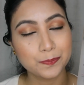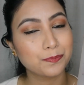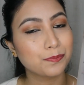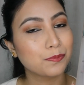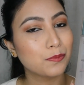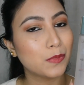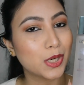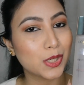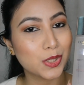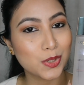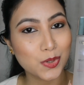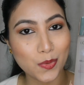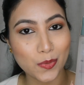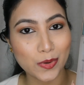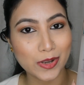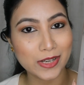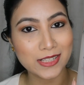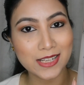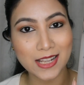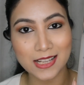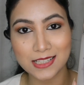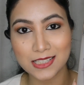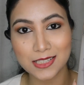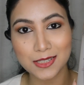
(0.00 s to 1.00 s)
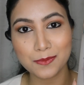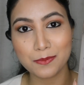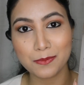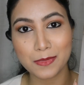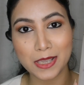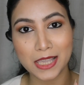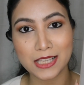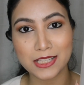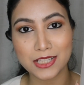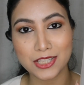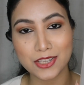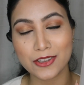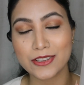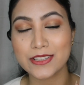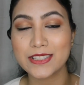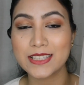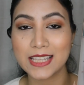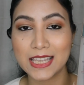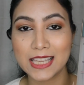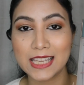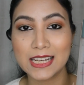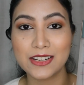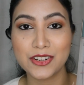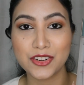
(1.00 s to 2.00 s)
but no, it doesn't make your
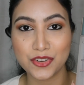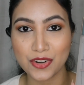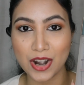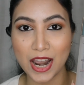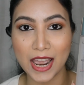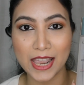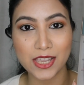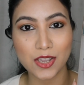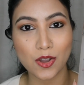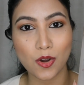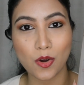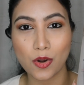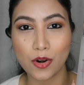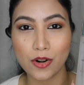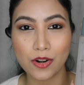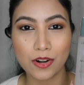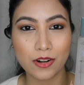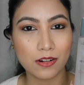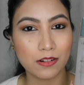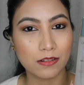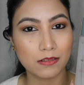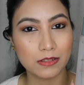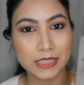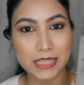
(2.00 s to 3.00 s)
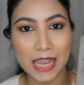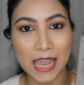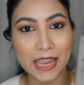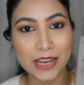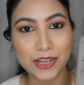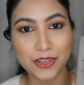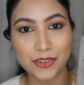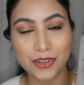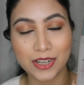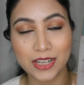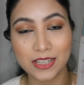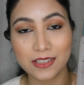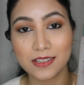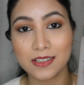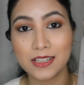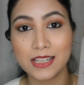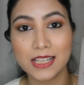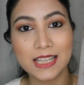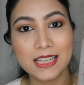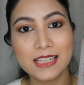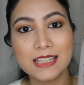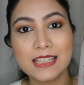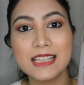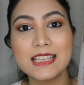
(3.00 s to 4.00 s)
skin dry or dehydrated.
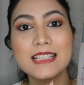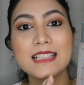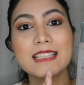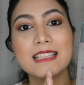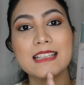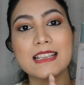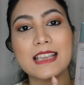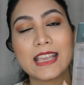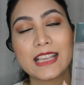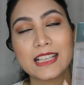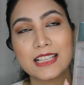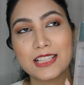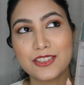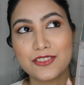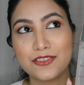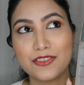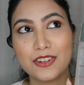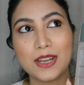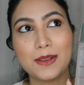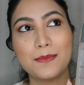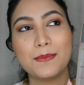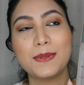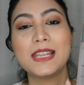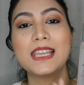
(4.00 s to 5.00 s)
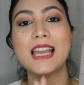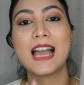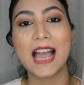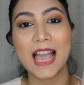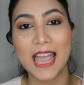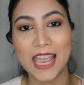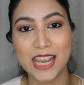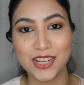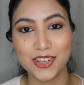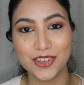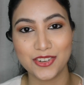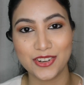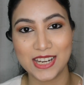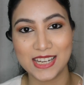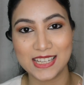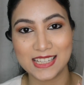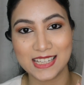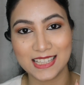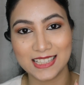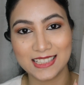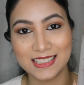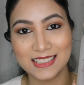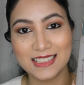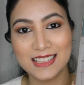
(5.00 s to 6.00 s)
It is extremely
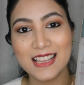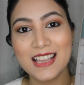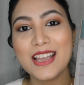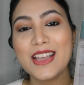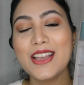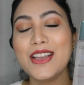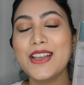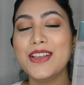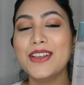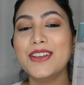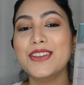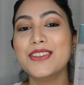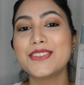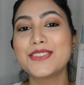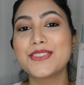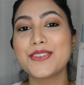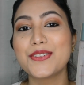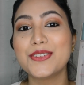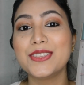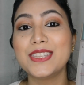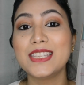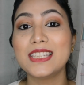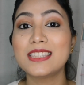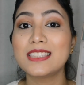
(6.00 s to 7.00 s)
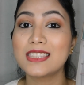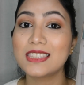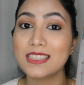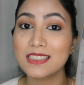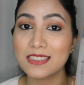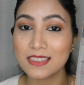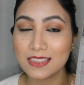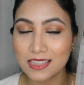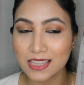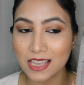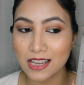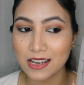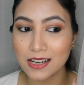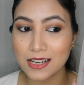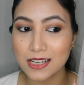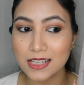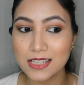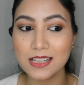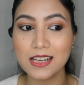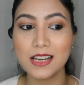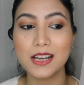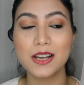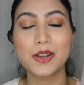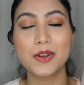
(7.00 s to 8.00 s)
hydrating. So the third
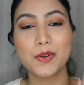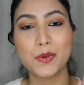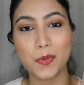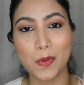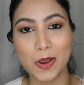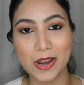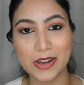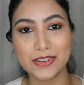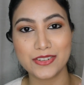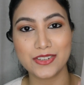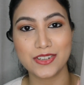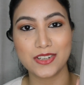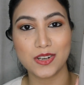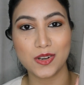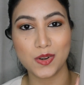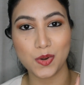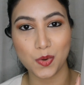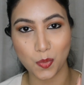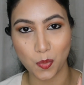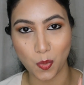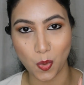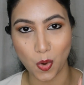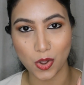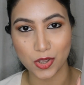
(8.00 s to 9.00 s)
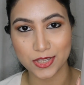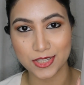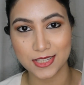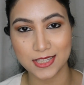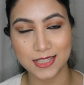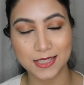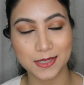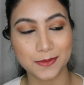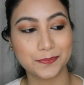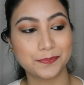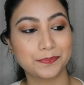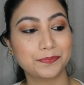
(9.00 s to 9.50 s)
question was,